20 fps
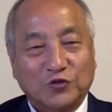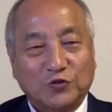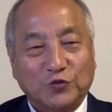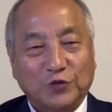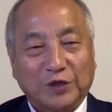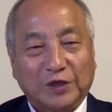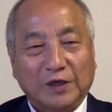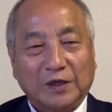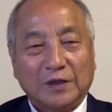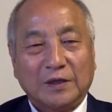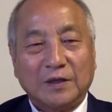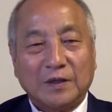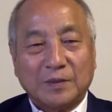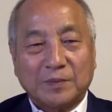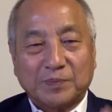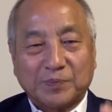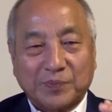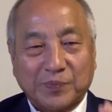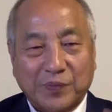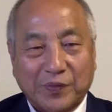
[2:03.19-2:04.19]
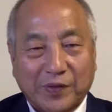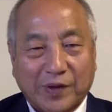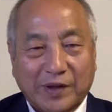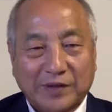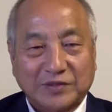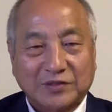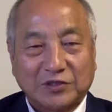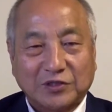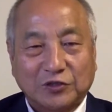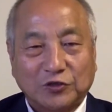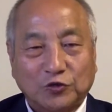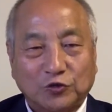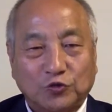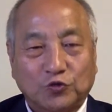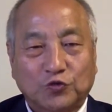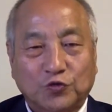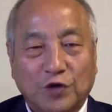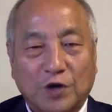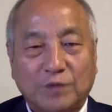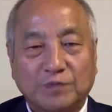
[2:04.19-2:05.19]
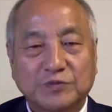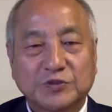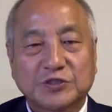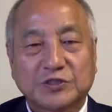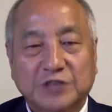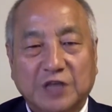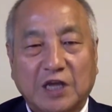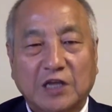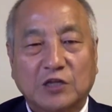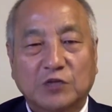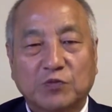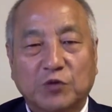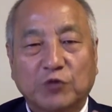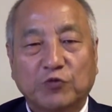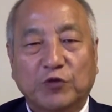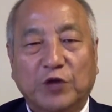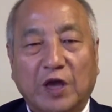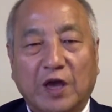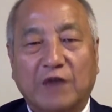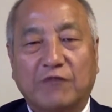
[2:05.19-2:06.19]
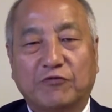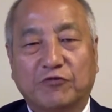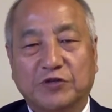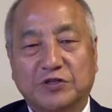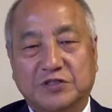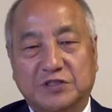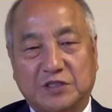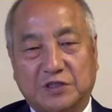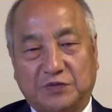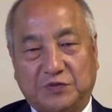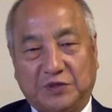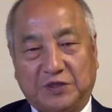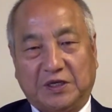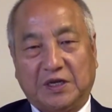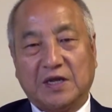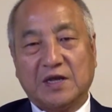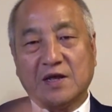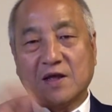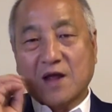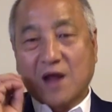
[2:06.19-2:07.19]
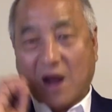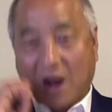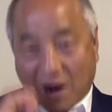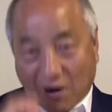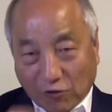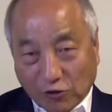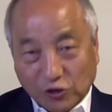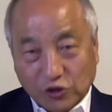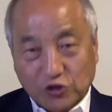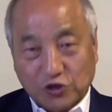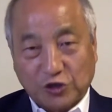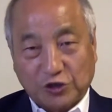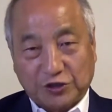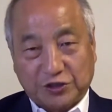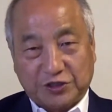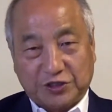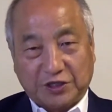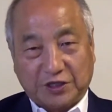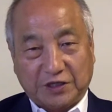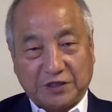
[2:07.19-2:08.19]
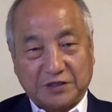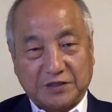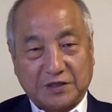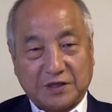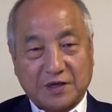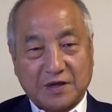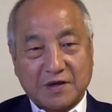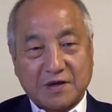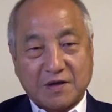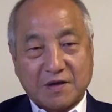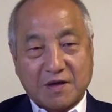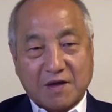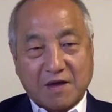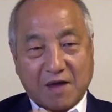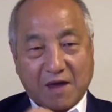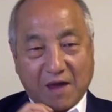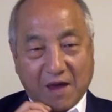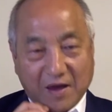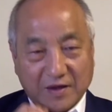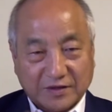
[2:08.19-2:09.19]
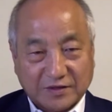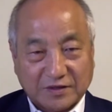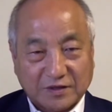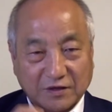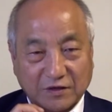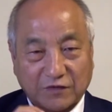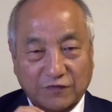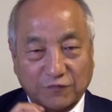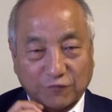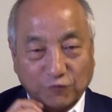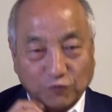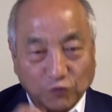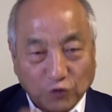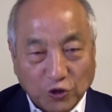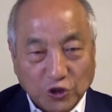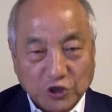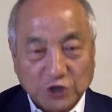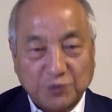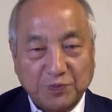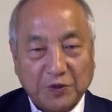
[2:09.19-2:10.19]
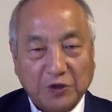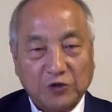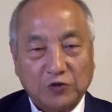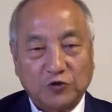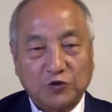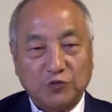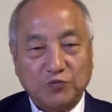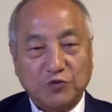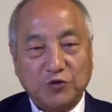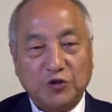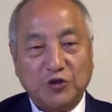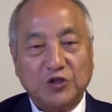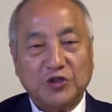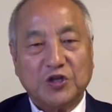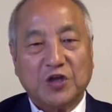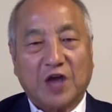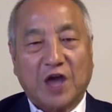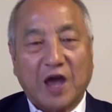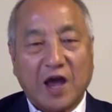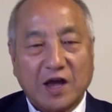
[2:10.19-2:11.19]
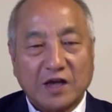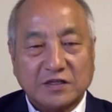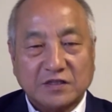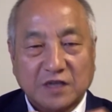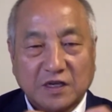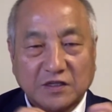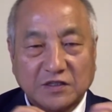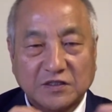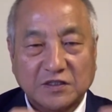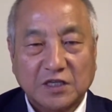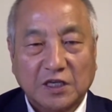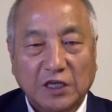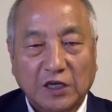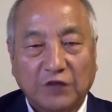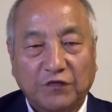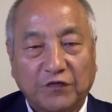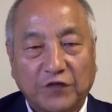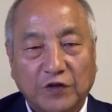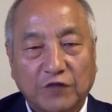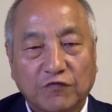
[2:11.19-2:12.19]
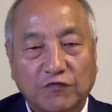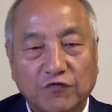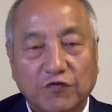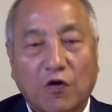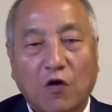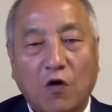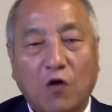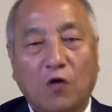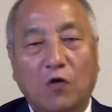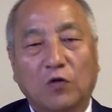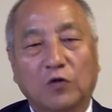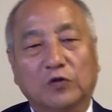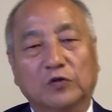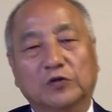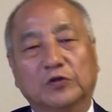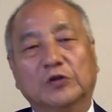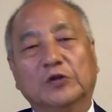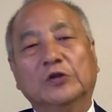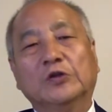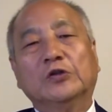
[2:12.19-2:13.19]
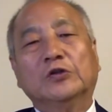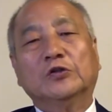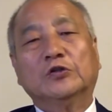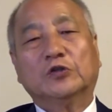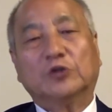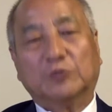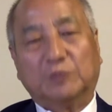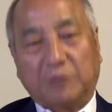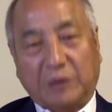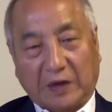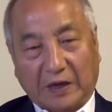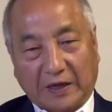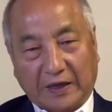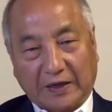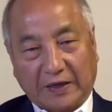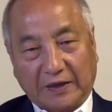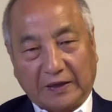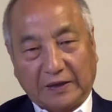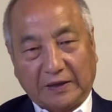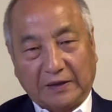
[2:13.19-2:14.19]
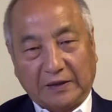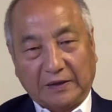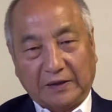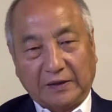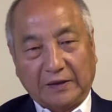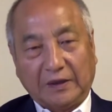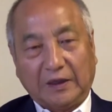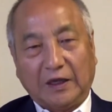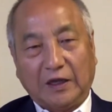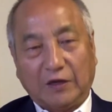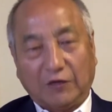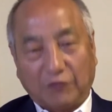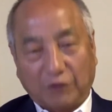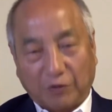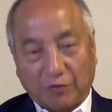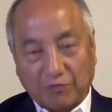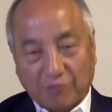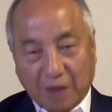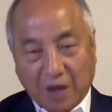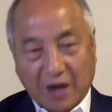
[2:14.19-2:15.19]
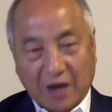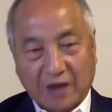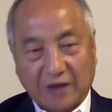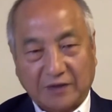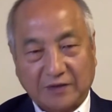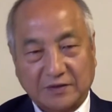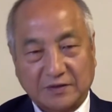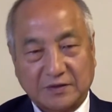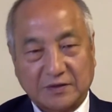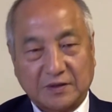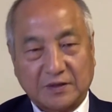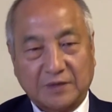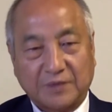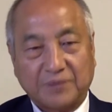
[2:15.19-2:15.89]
week, President Trump's statement we have received it. Our churches, as a worshiping community, has a significant role to play, it reminds.